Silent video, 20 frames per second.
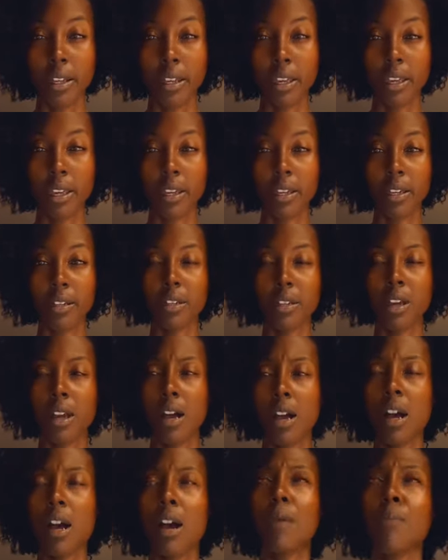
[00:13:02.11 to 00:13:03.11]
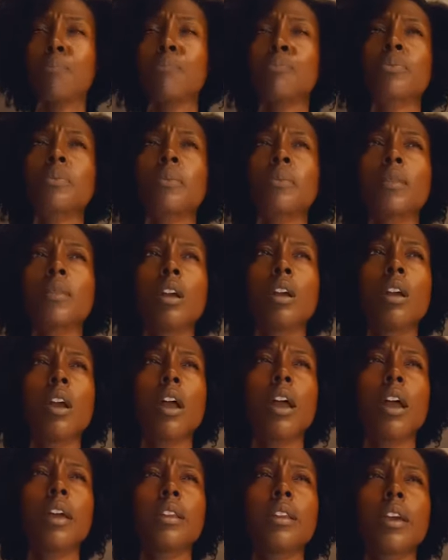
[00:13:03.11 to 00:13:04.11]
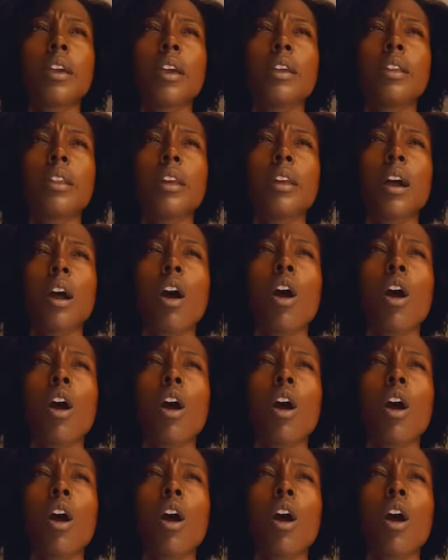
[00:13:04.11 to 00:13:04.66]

and, um, and and